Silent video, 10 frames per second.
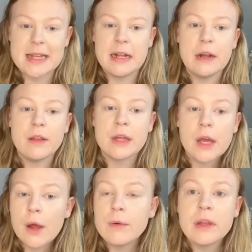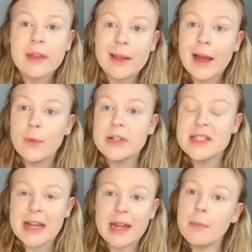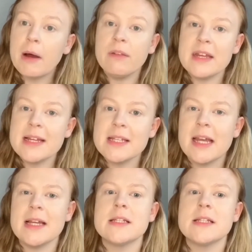The only thing I would say about this is